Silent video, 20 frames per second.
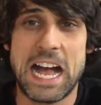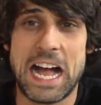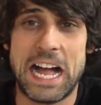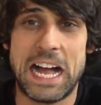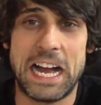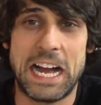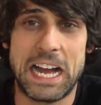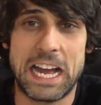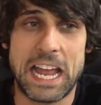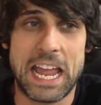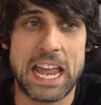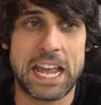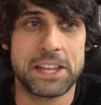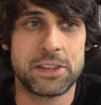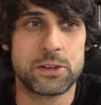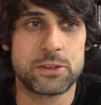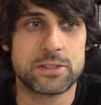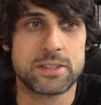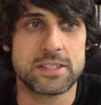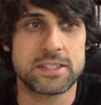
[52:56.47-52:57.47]
Uh,
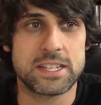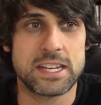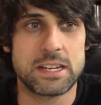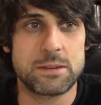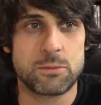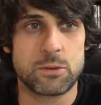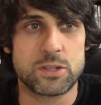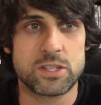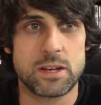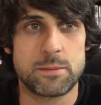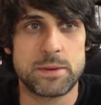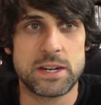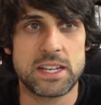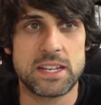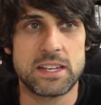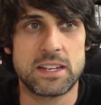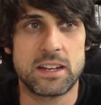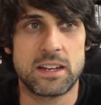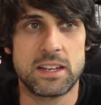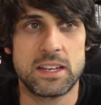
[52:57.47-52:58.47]
and there's a scene where
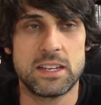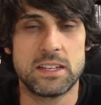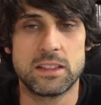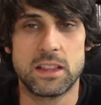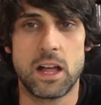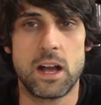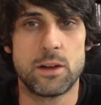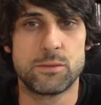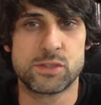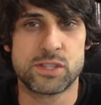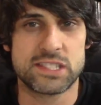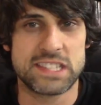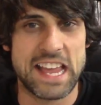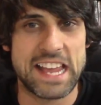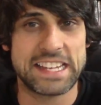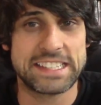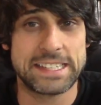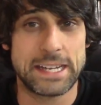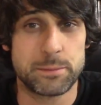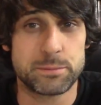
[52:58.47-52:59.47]
somebody he loves is
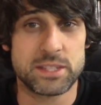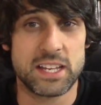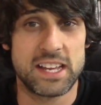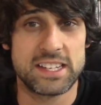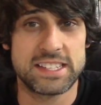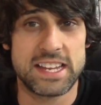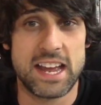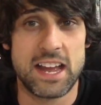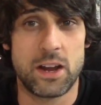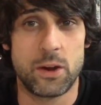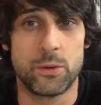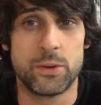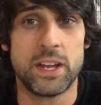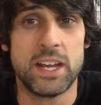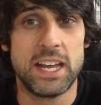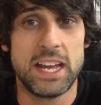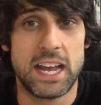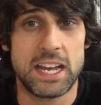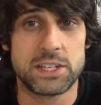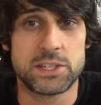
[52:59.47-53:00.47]
hanging upside down,
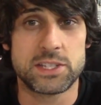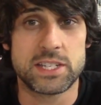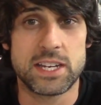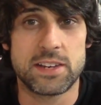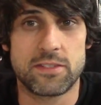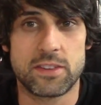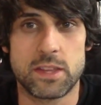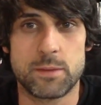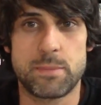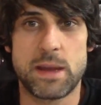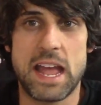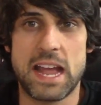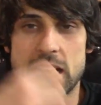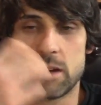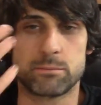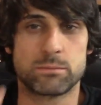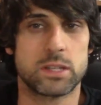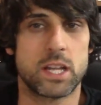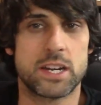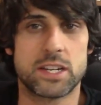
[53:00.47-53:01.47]
and you see it from the back,
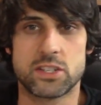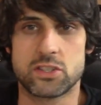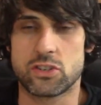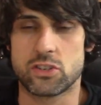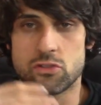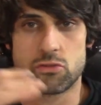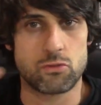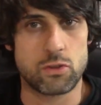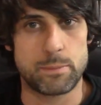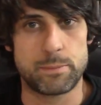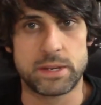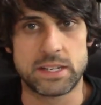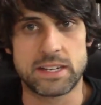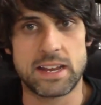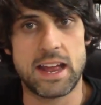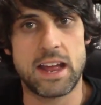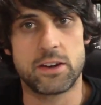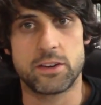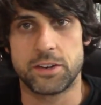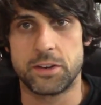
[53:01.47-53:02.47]
and blood is just dripping
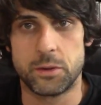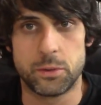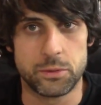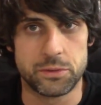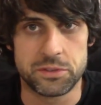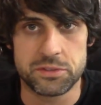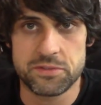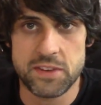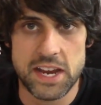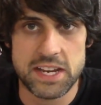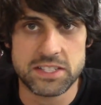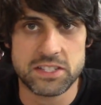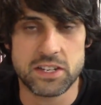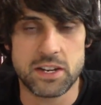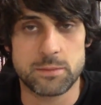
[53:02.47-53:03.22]
down and holding his face.